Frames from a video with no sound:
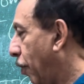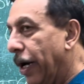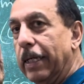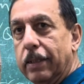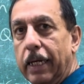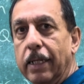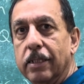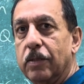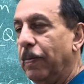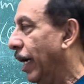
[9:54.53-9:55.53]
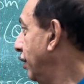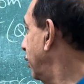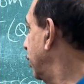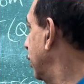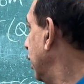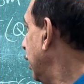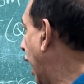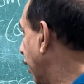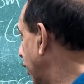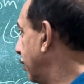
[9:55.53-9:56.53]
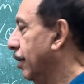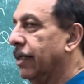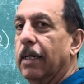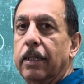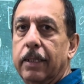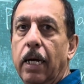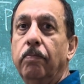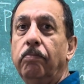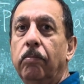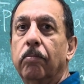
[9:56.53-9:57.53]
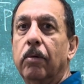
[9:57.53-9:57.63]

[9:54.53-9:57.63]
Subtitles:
point in space at a certain time.